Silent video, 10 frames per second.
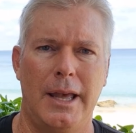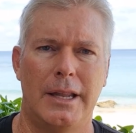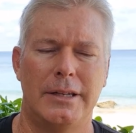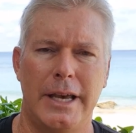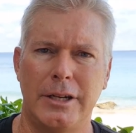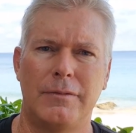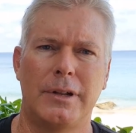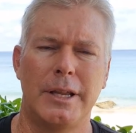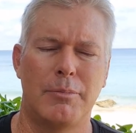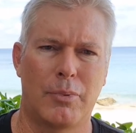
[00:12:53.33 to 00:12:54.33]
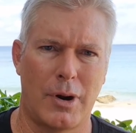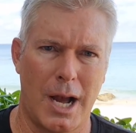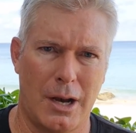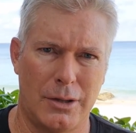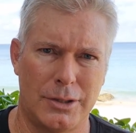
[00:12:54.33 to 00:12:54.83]
and natively
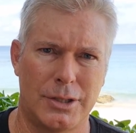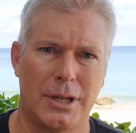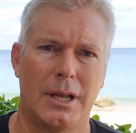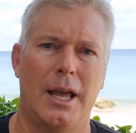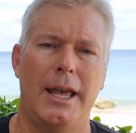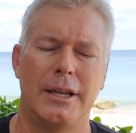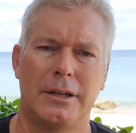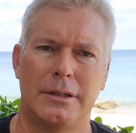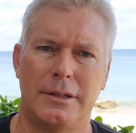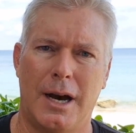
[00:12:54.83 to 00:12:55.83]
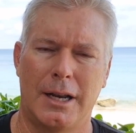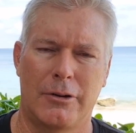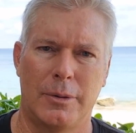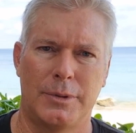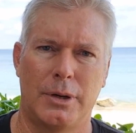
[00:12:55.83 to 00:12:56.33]
browse a
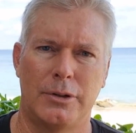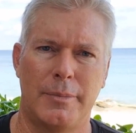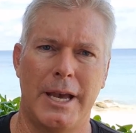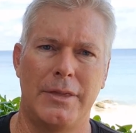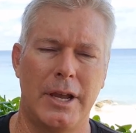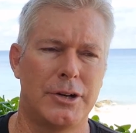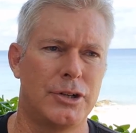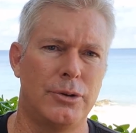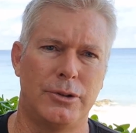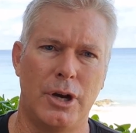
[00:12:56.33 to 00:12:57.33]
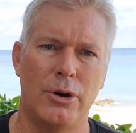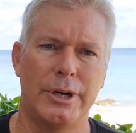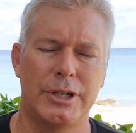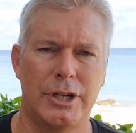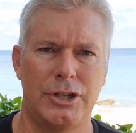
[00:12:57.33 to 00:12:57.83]
.crypto domain there too. No
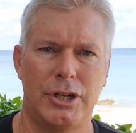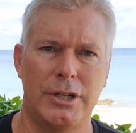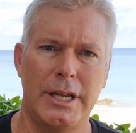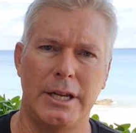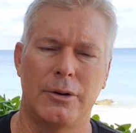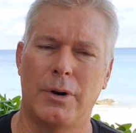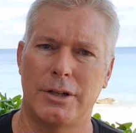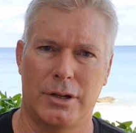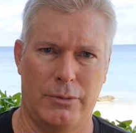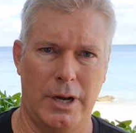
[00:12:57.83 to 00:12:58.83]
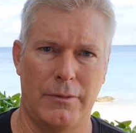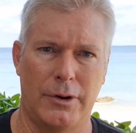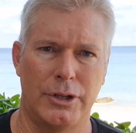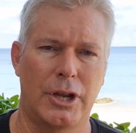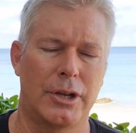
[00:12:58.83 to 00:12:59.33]
extension needed
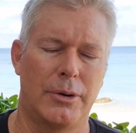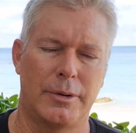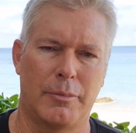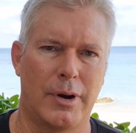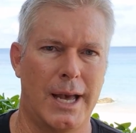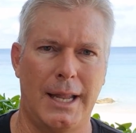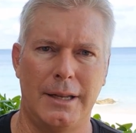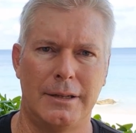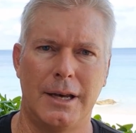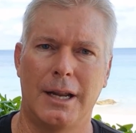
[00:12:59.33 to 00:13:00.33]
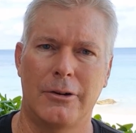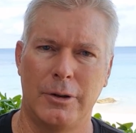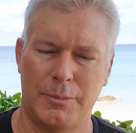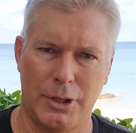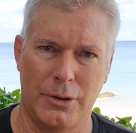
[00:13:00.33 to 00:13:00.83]
whatsoever. You can go to
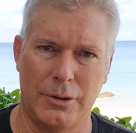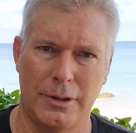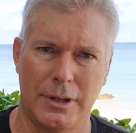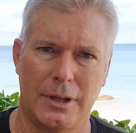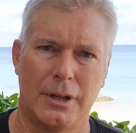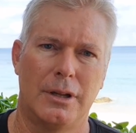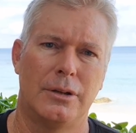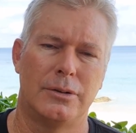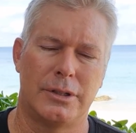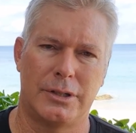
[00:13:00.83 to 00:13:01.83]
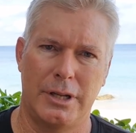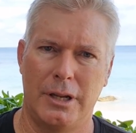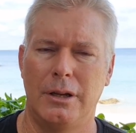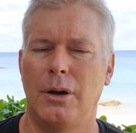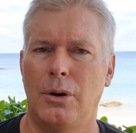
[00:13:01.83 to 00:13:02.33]
brad.crypto, who's the
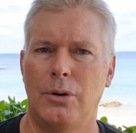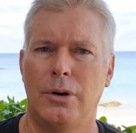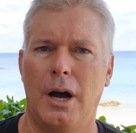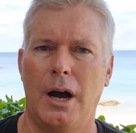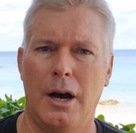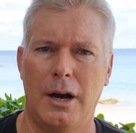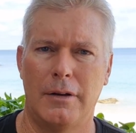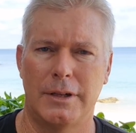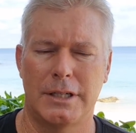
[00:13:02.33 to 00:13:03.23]
CEO of